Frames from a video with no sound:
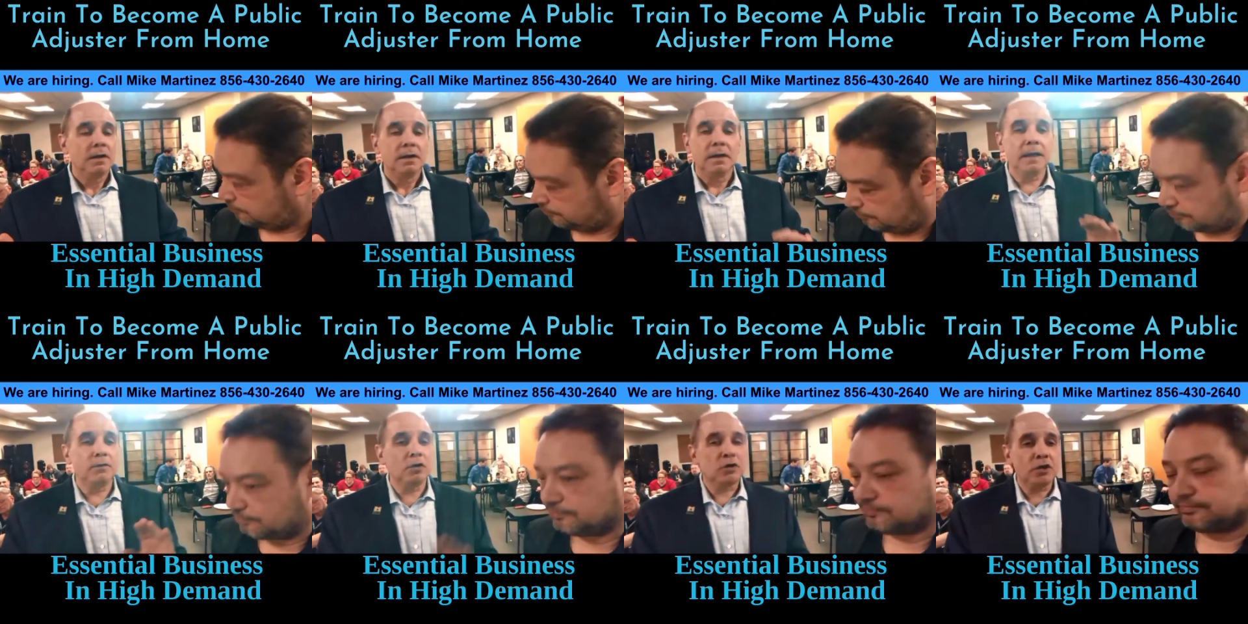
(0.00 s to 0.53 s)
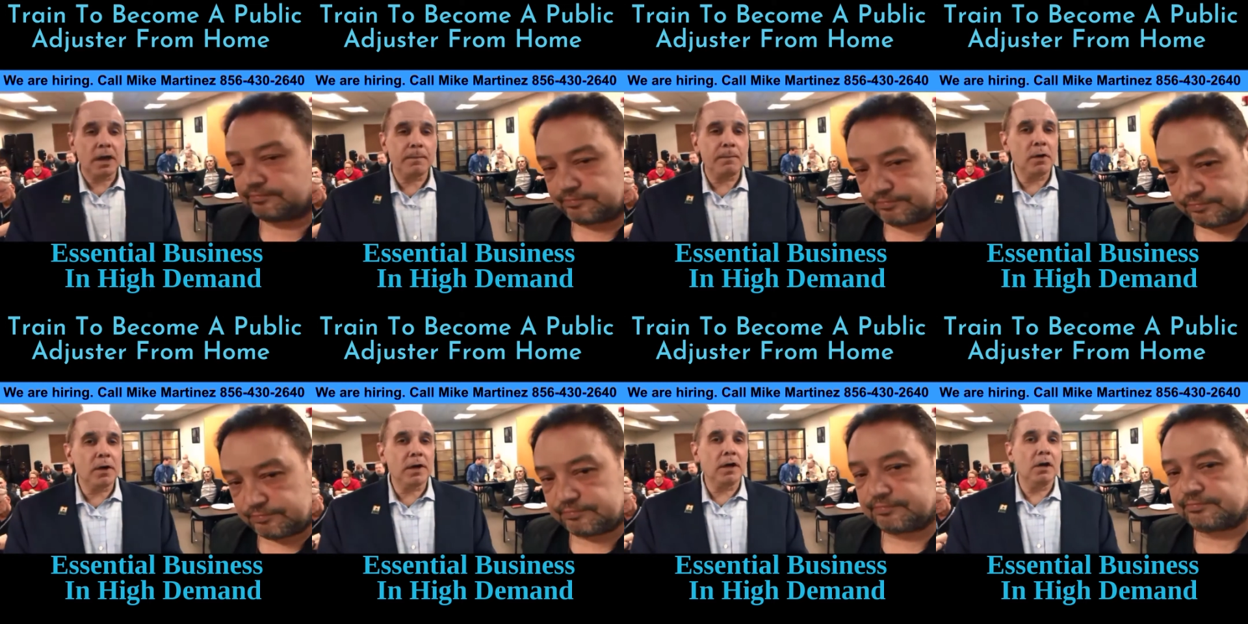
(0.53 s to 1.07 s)
Speaker 1: leave your
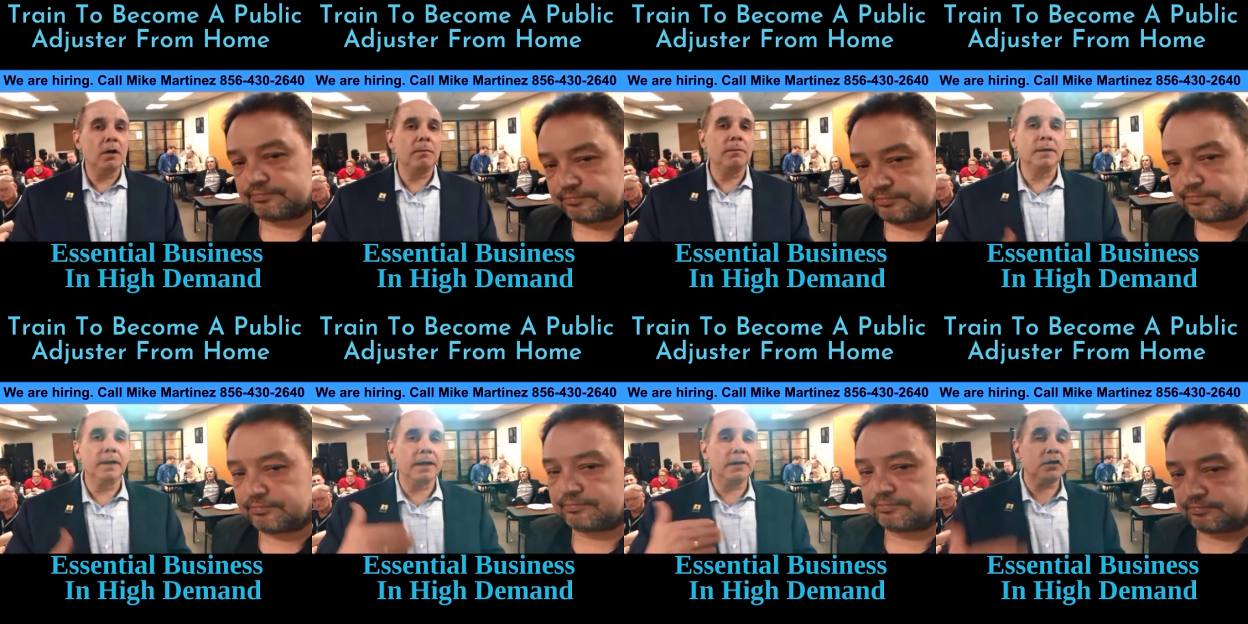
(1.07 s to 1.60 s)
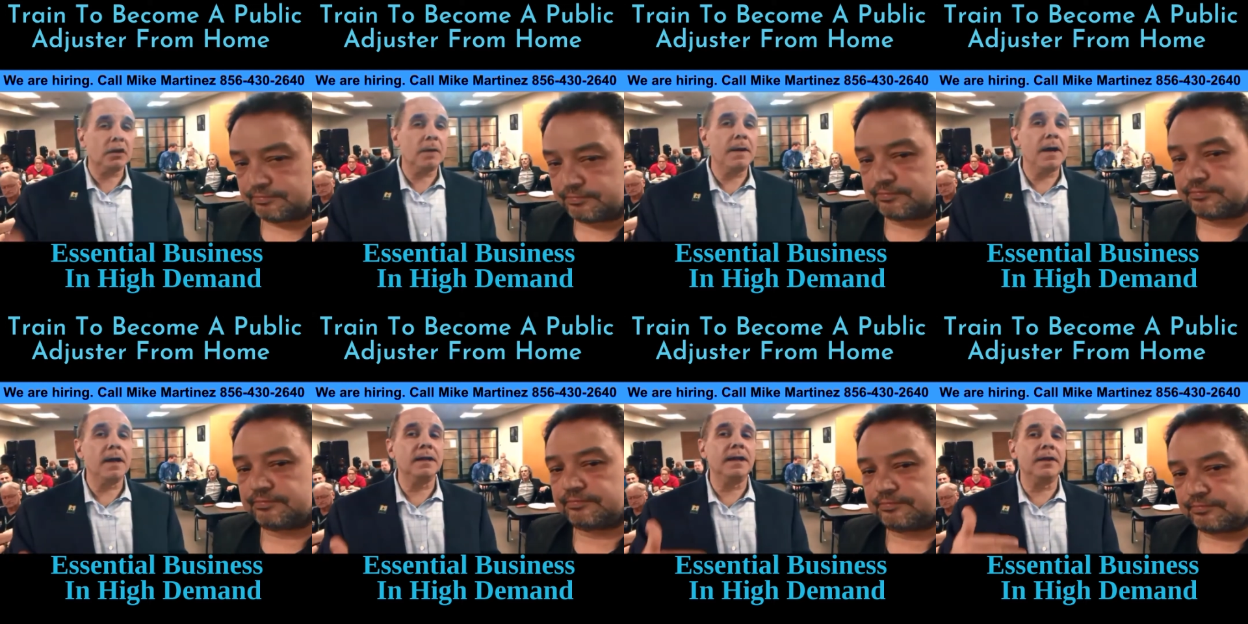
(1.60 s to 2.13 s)
checkbook at home, let us come
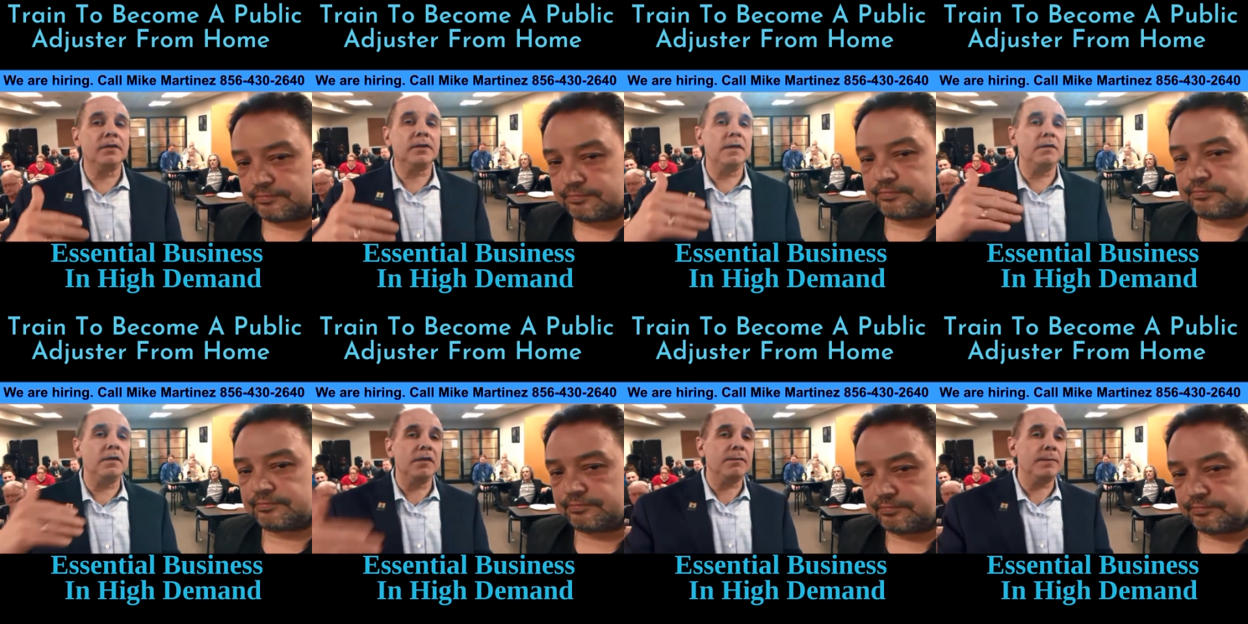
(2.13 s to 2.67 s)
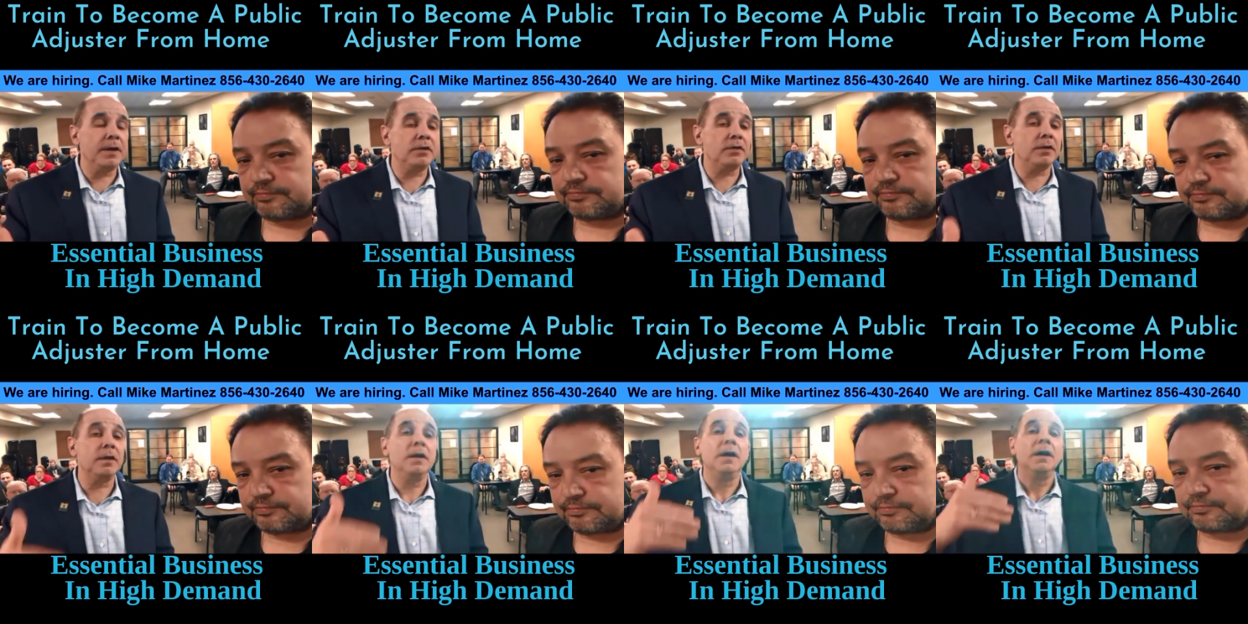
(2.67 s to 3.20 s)
out, let us give you
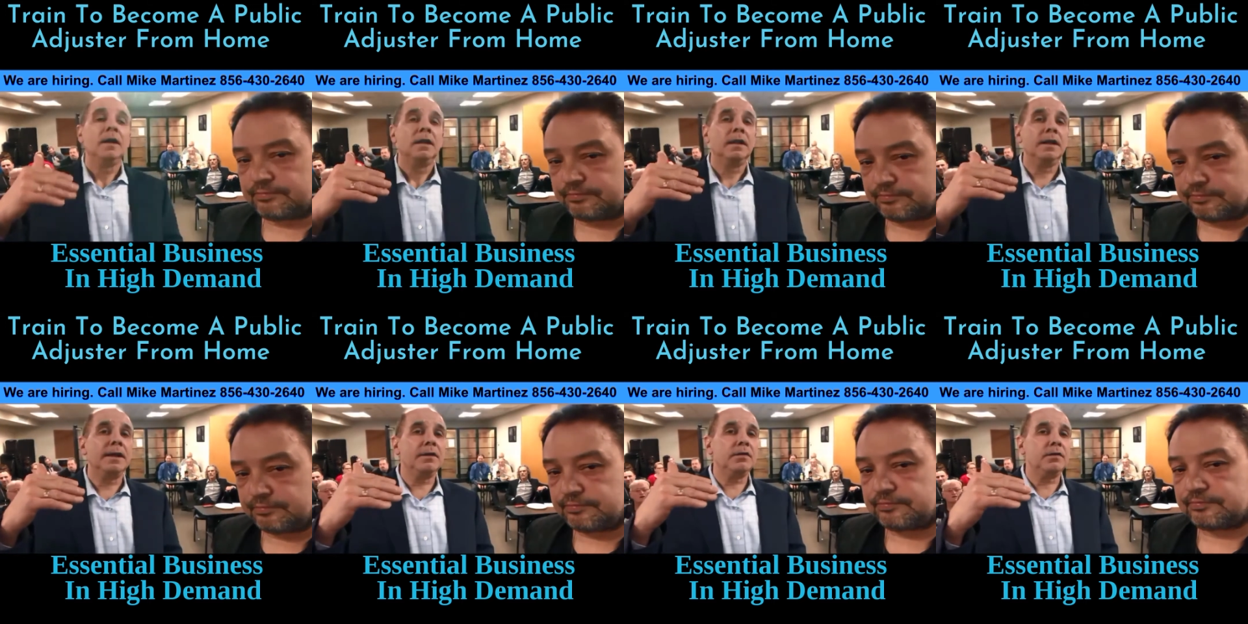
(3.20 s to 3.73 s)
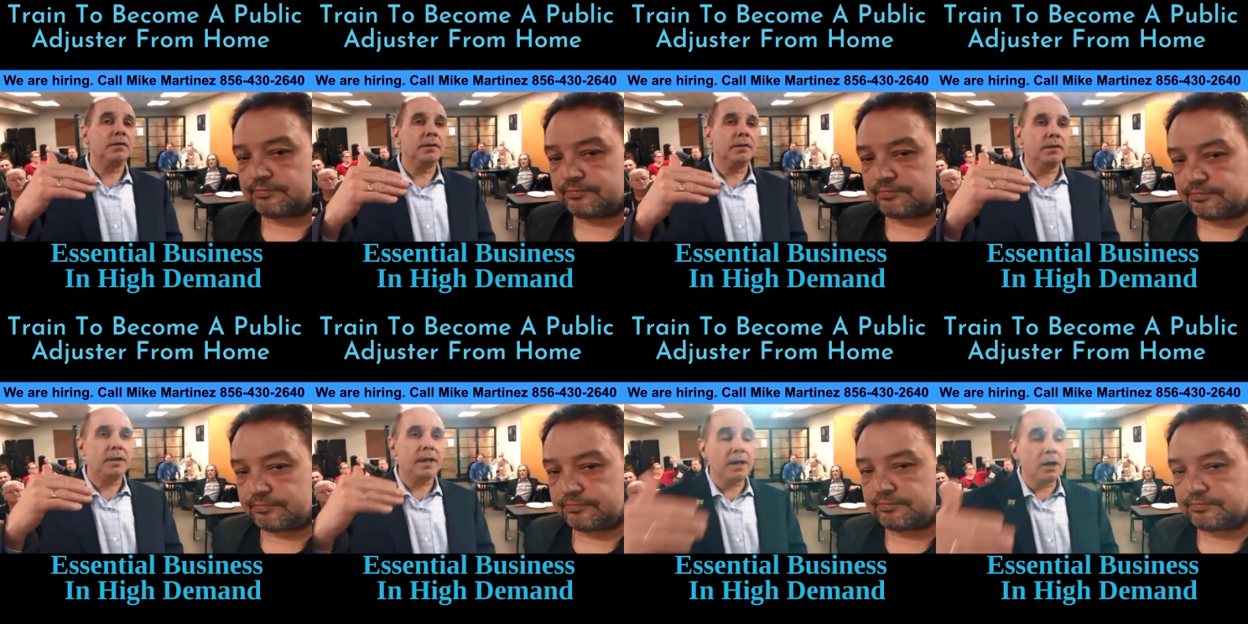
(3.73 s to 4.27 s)
information, let us
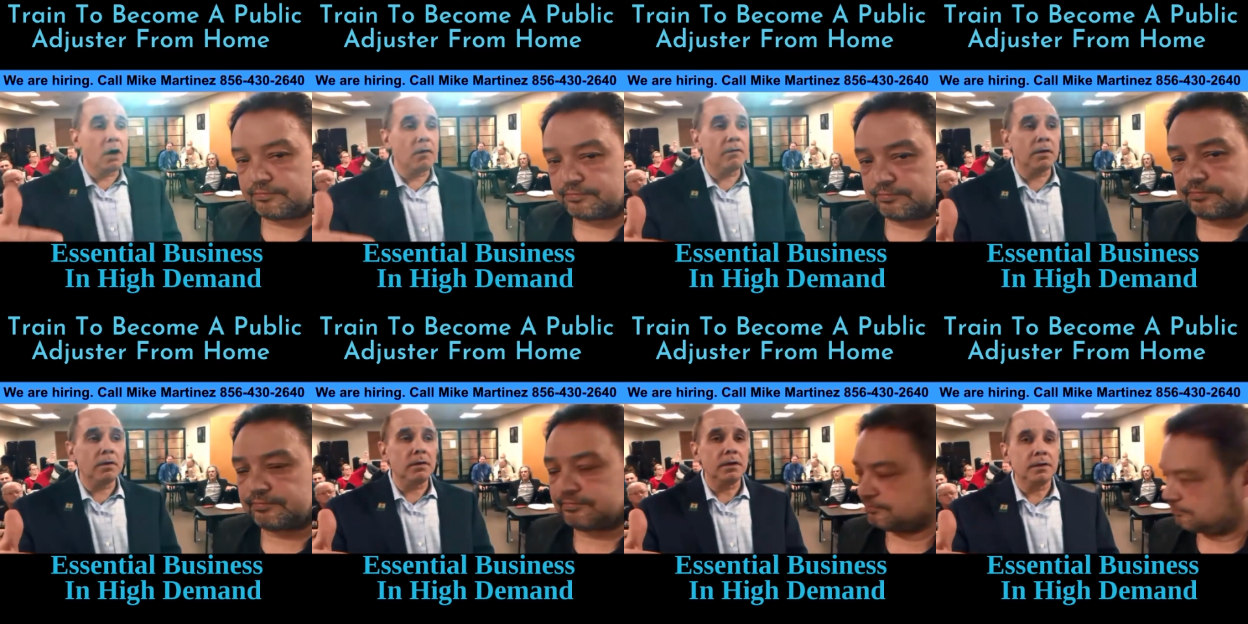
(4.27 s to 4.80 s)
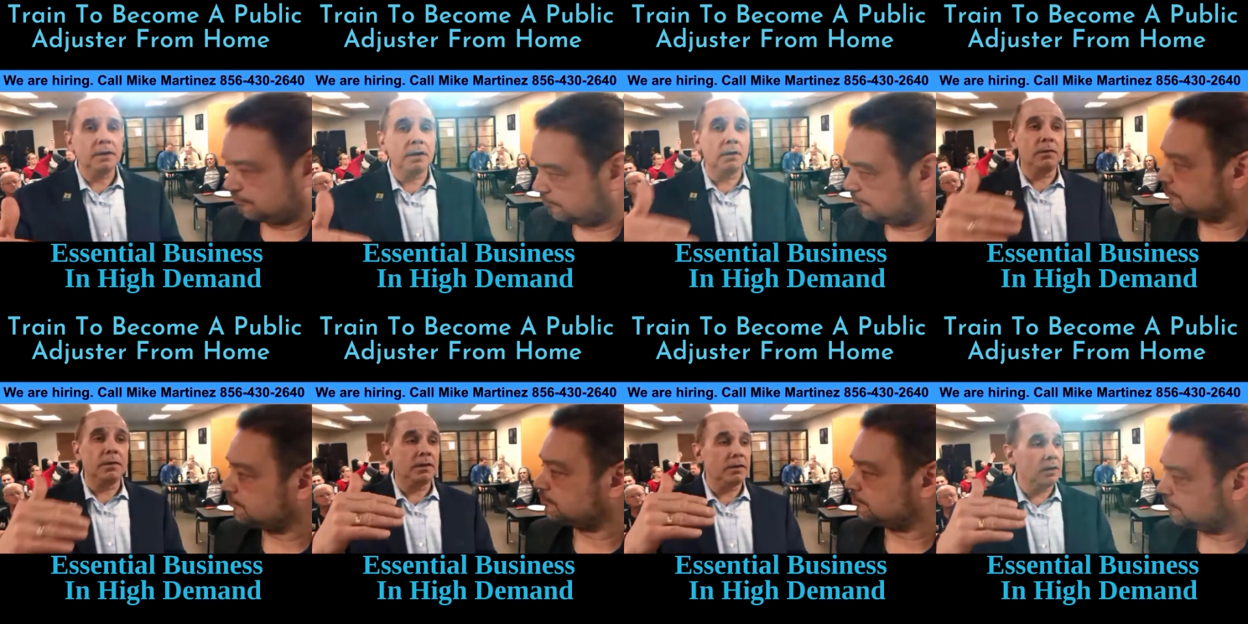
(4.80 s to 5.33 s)
take over, you
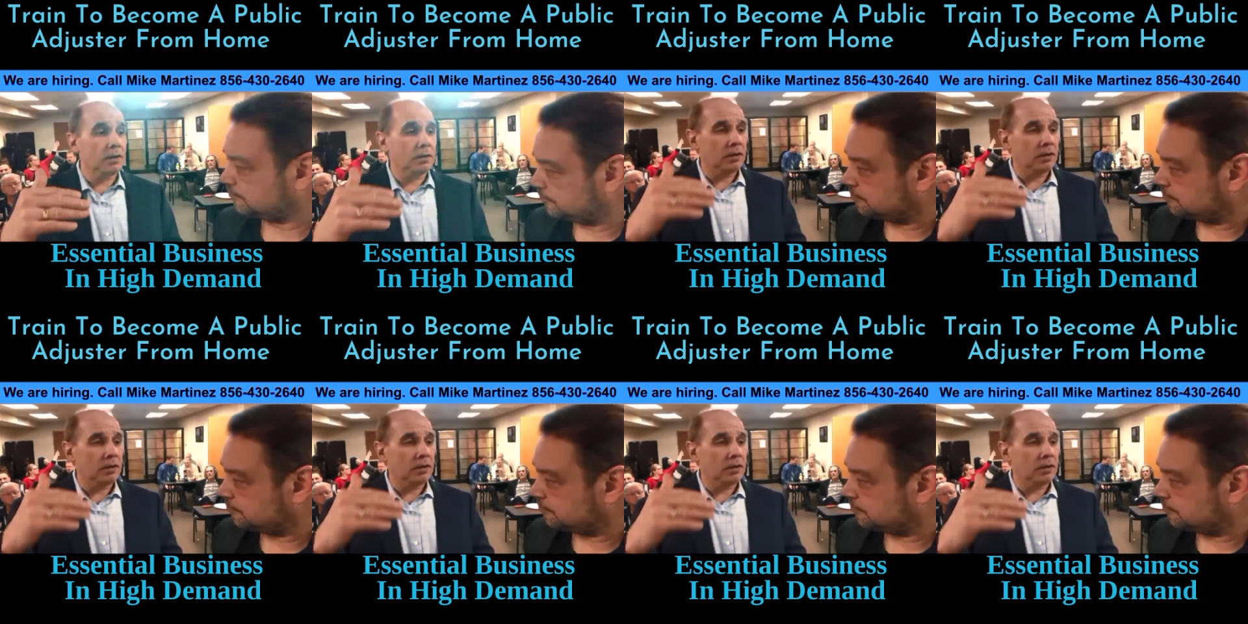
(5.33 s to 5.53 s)
know, the, the,